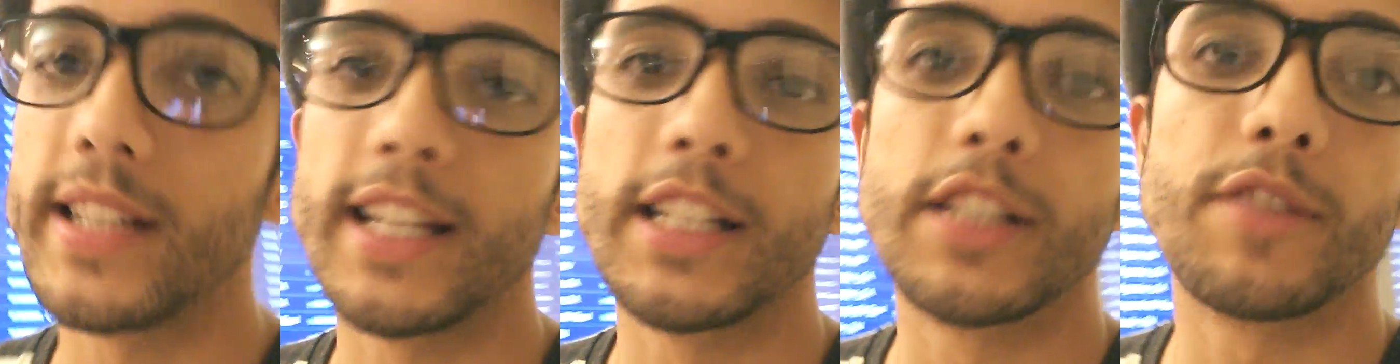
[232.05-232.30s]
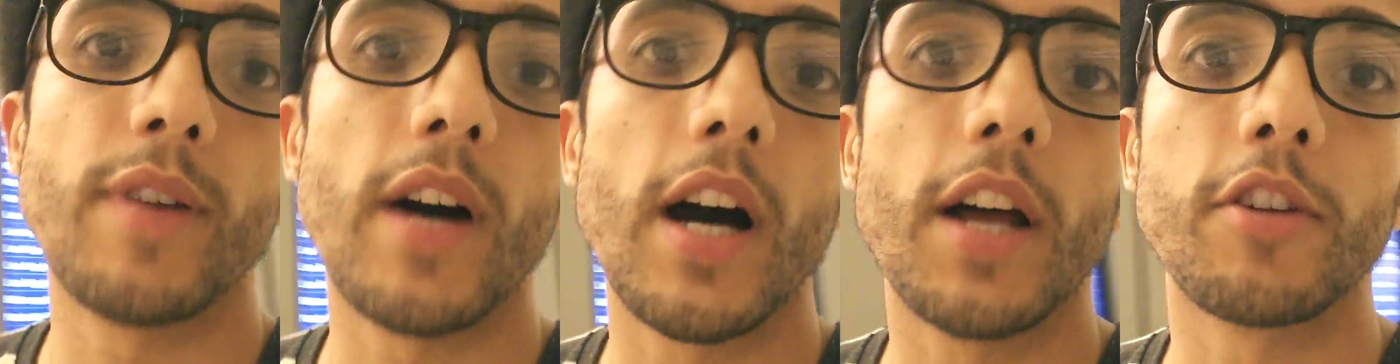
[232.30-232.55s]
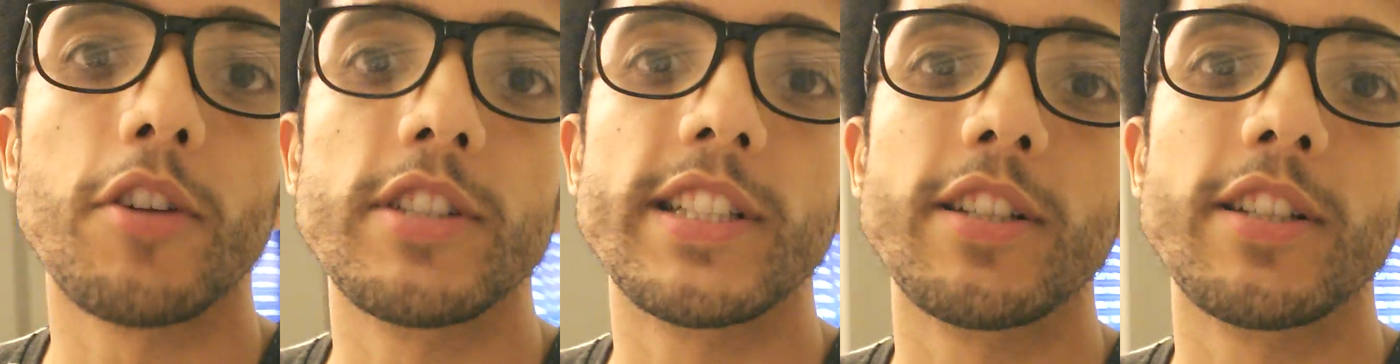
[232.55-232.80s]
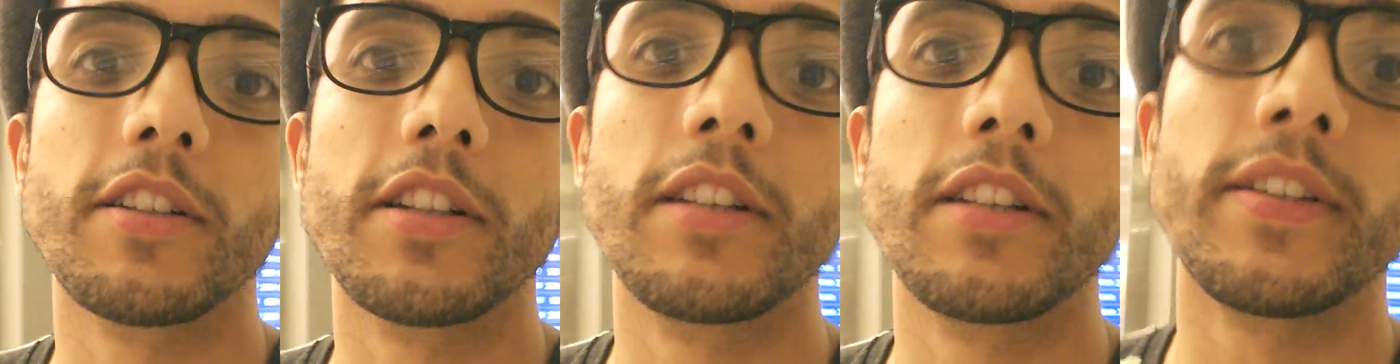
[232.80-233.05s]
His father's
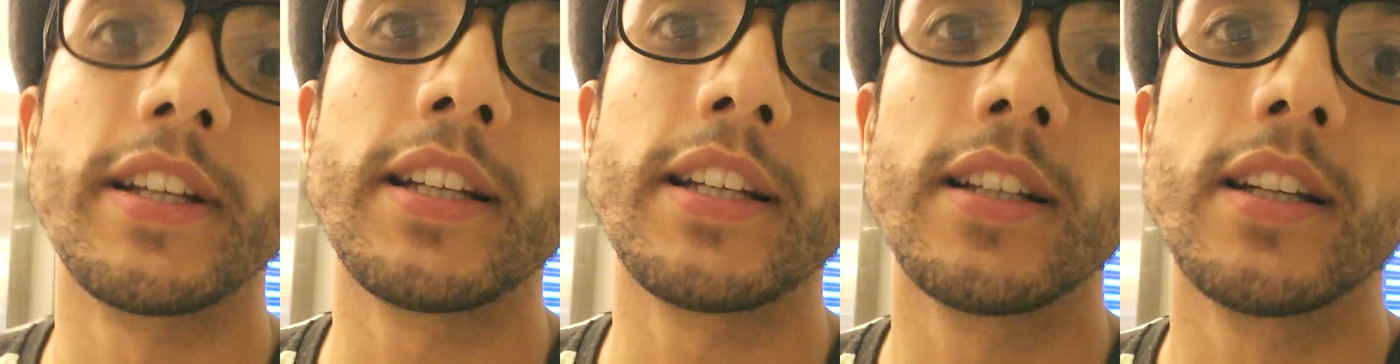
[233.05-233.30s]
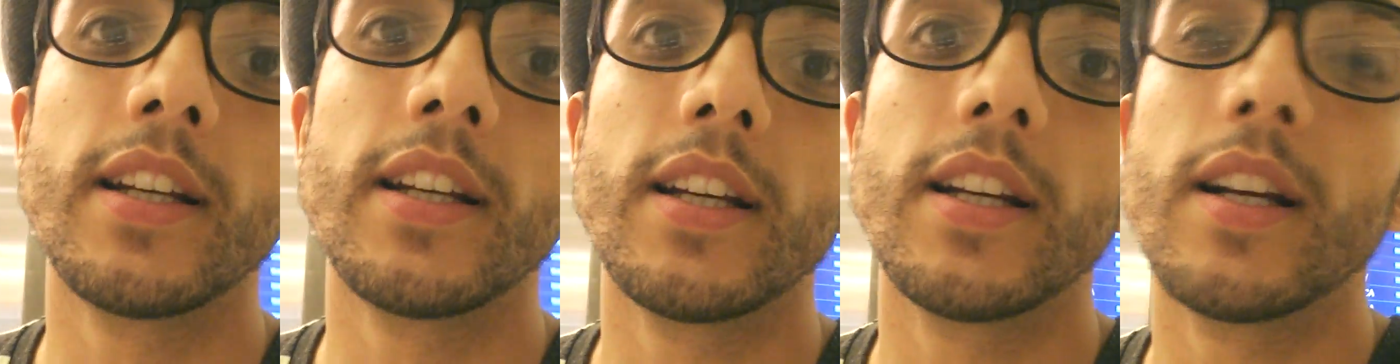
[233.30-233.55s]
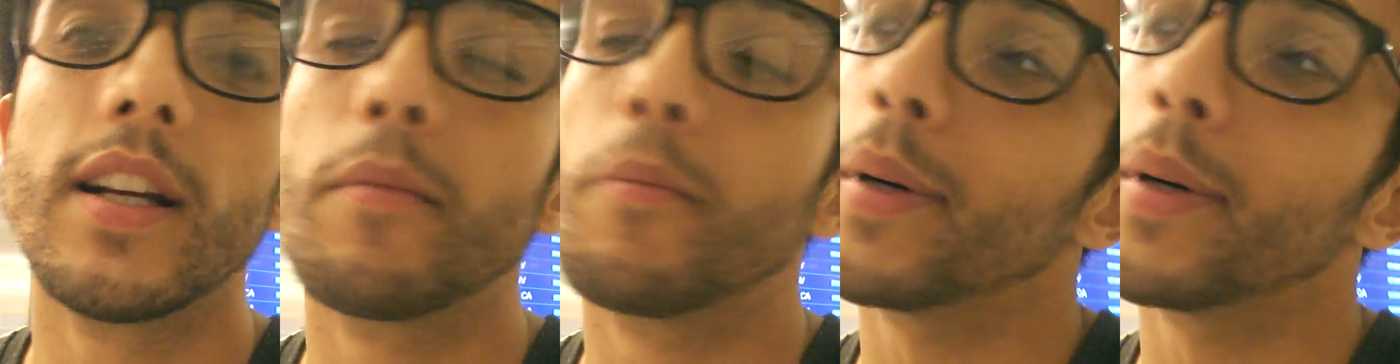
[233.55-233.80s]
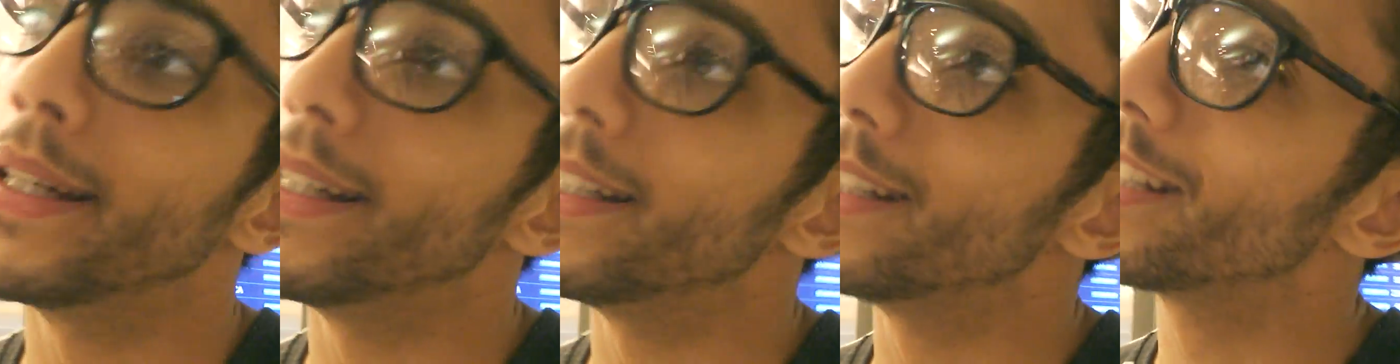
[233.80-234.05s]
still living,
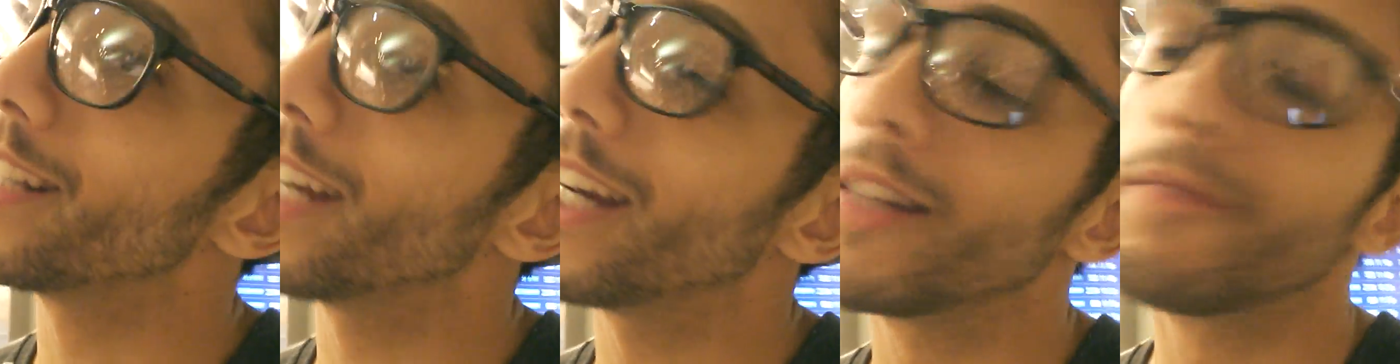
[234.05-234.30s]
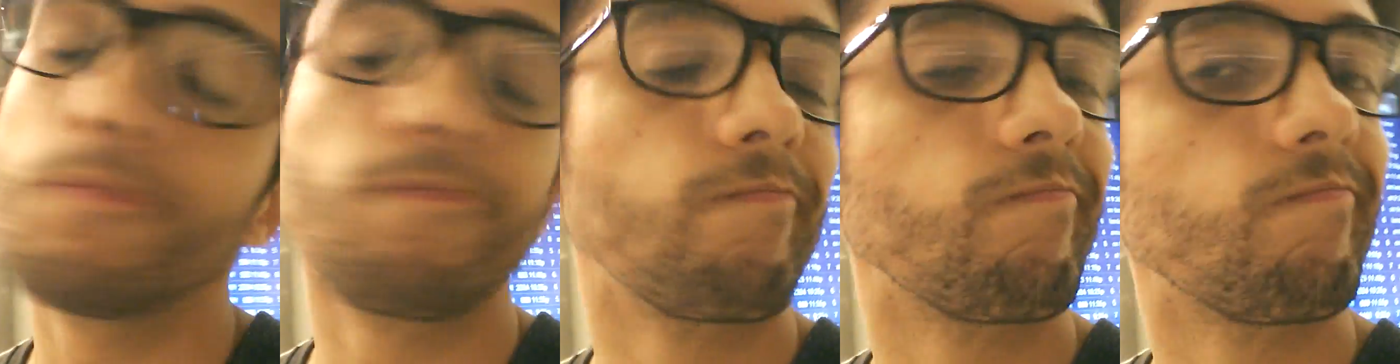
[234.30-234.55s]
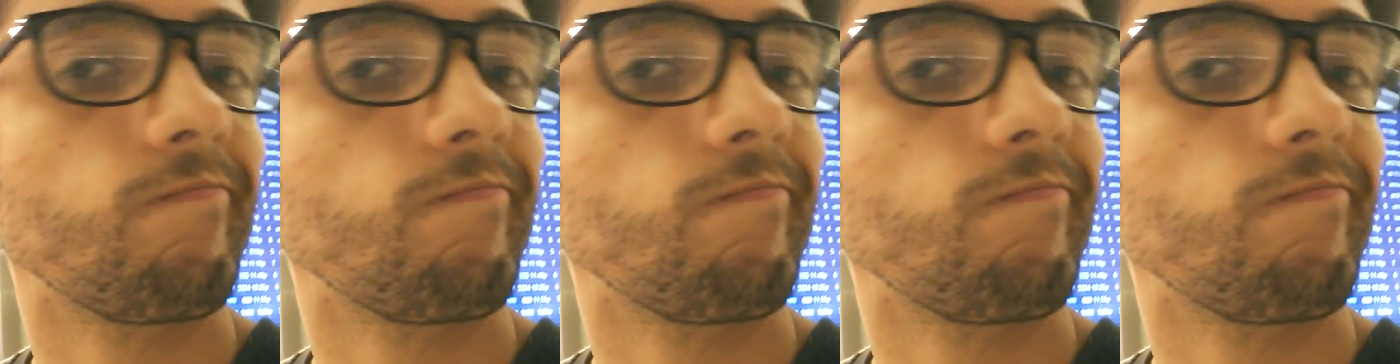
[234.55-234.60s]
but his son,